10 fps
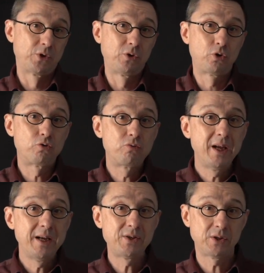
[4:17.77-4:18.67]
to
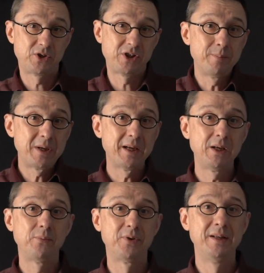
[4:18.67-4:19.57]
create some
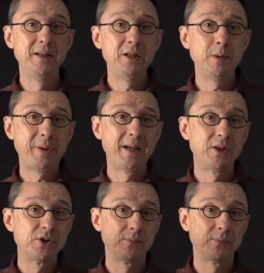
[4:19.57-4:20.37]
kind of an independence